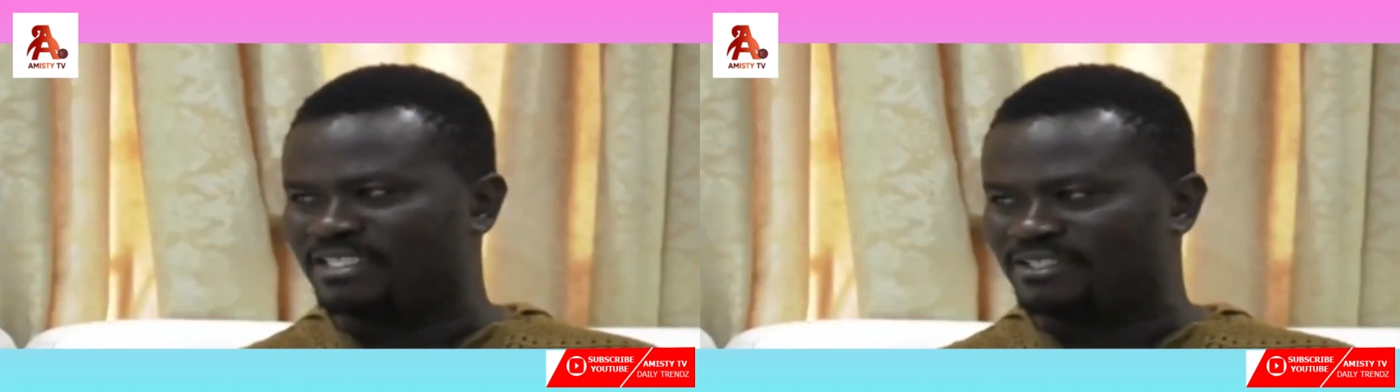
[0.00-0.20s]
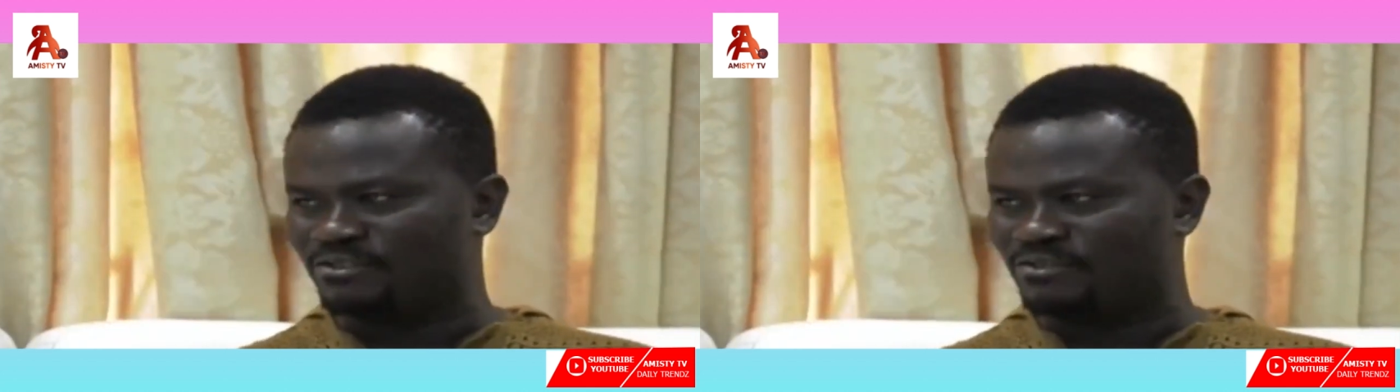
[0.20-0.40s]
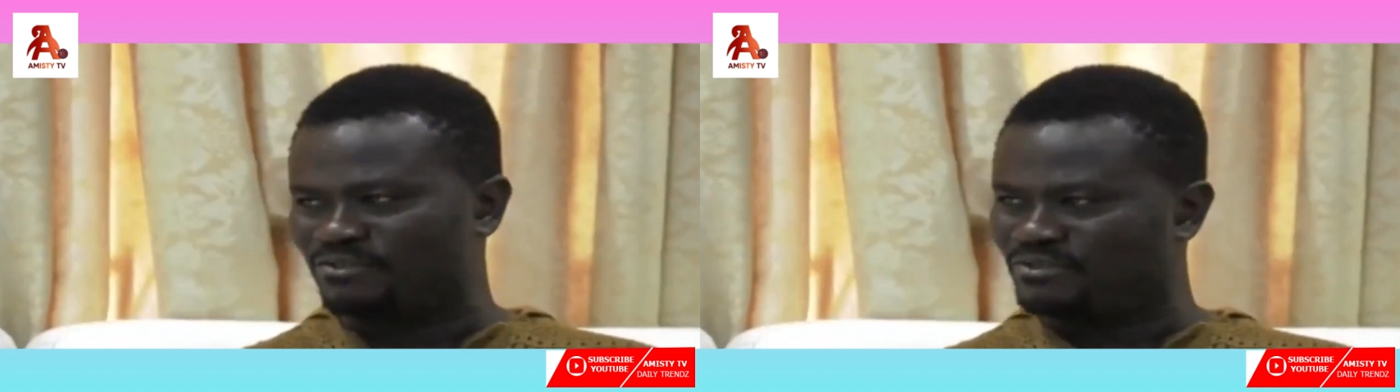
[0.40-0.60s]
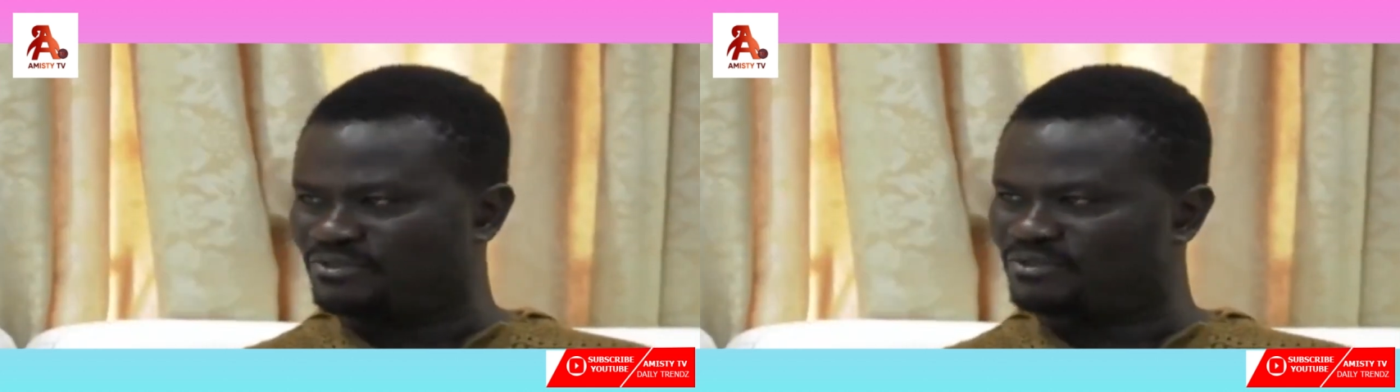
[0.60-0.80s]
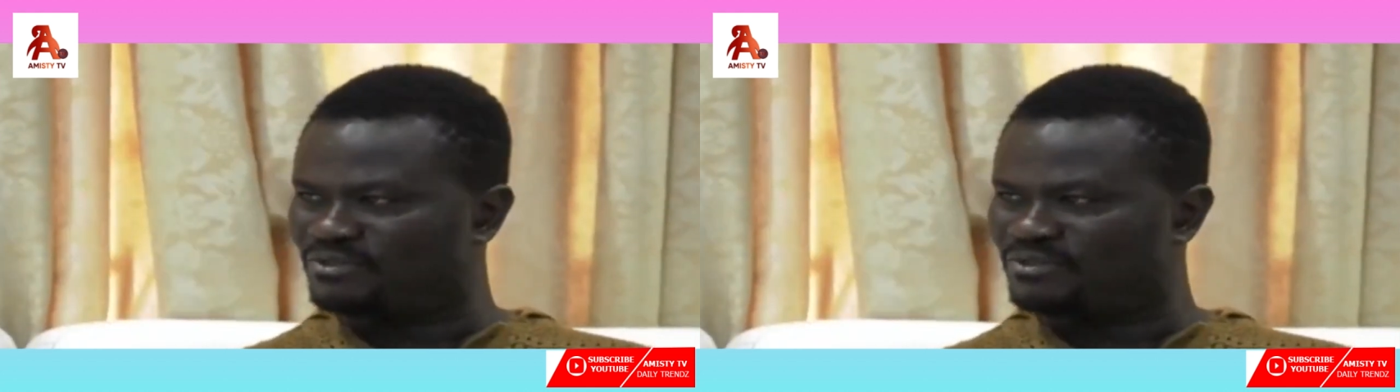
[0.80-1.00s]
Why
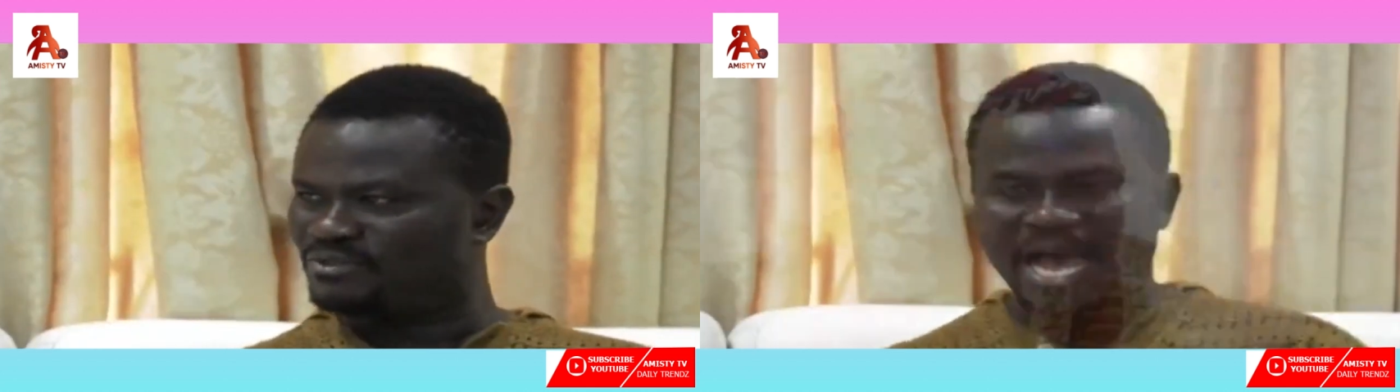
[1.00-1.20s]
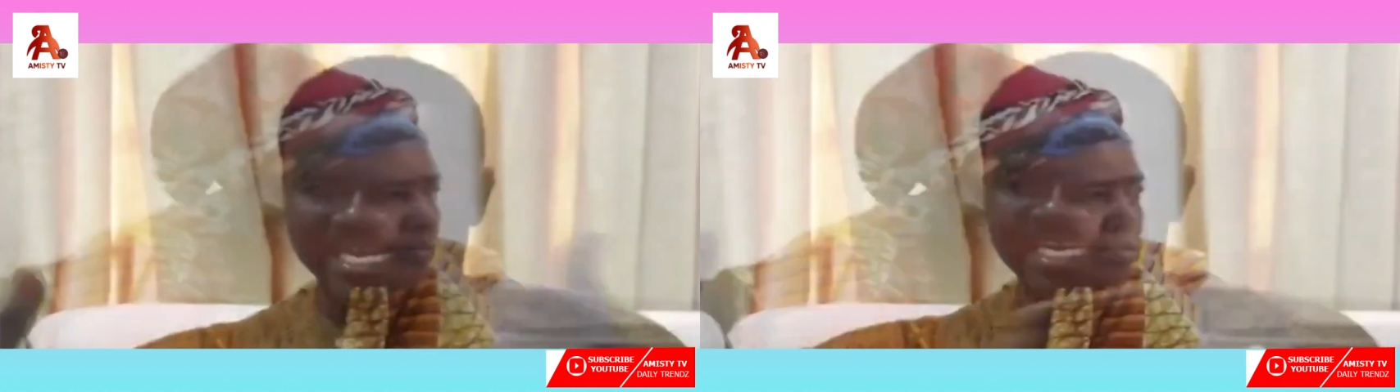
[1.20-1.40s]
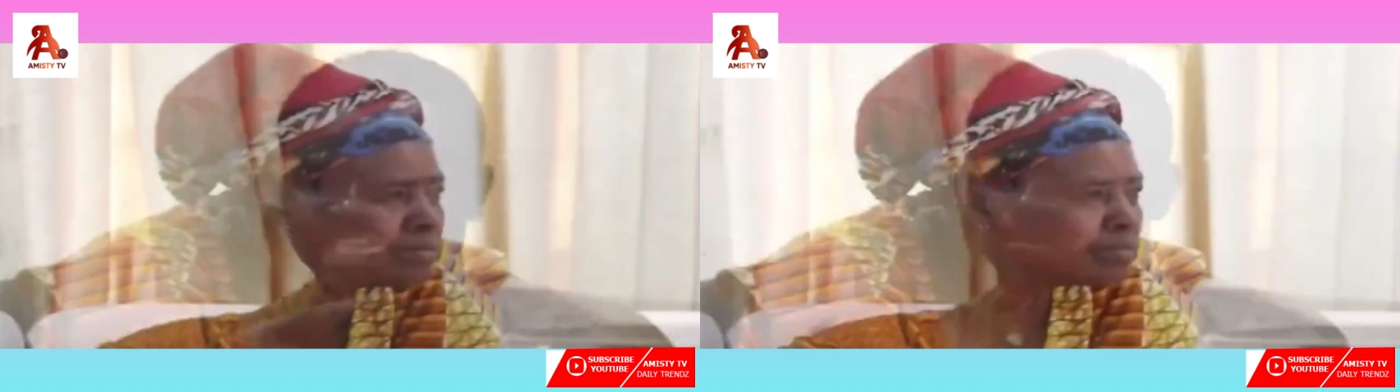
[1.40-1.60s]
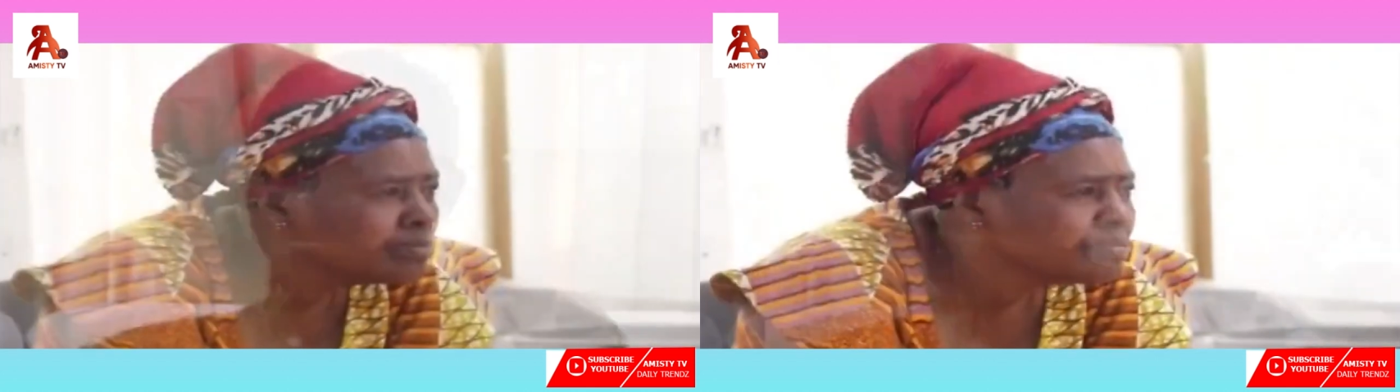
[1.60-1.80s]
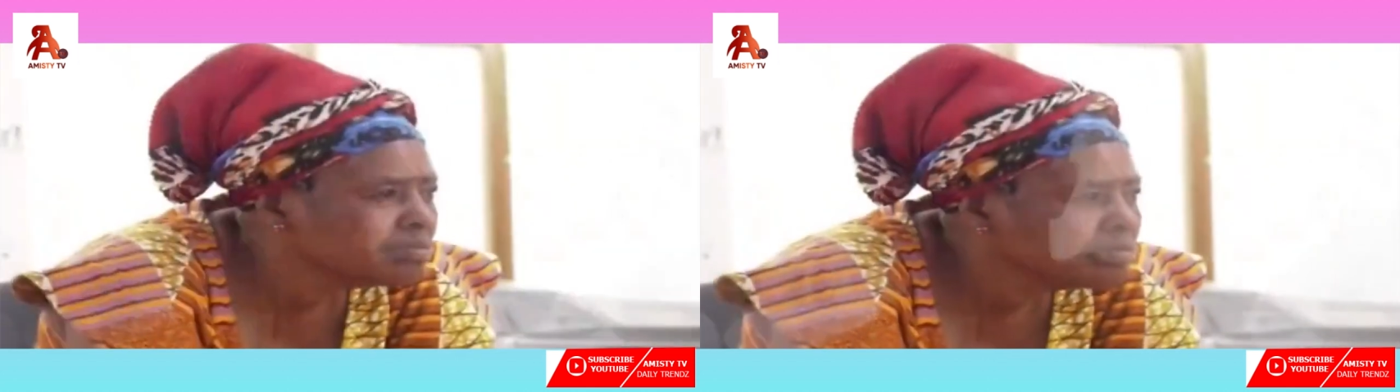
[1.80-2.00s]
didn't the house mistress